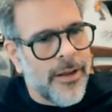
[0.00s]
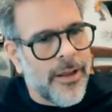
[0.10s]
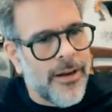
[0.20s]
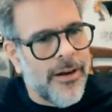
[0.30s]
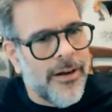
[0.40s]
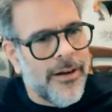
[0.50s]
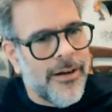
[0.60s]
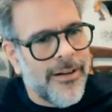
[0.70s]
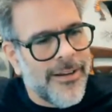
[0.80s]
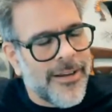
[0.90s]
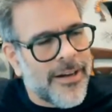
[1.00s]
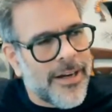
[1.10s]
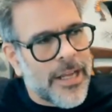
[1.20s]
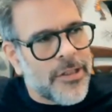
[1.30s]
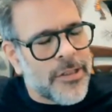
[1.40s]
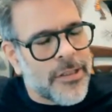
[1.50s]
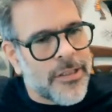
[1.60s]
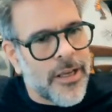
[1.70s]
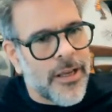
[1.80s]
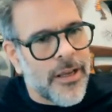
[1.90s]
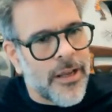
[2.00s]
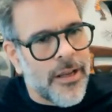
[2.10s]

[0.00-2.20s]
a in an agency